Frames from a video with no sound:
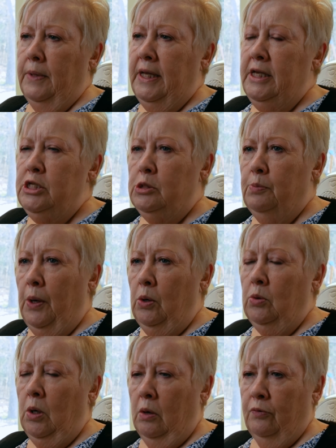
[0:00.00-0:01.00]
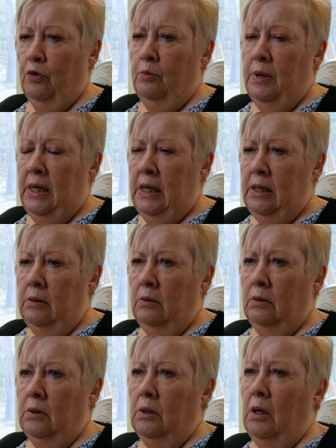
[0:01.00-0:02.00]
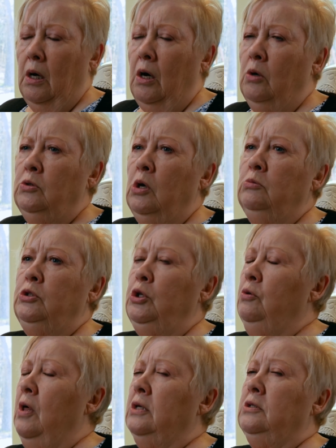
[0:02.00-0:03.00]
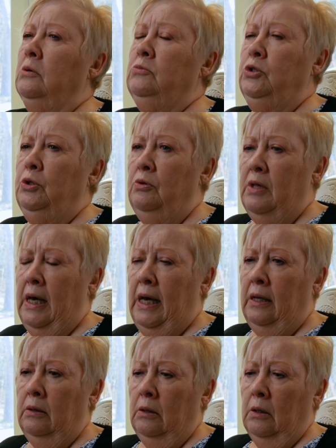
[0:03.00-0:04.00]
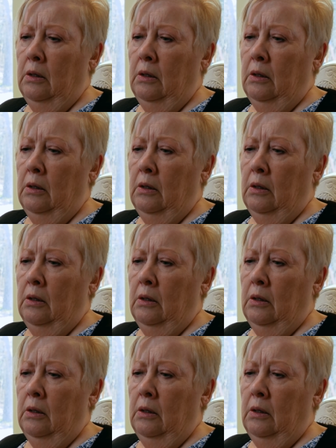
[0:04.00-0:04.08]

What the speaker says: he spoke over me, "Oh, don't do that, don't do that.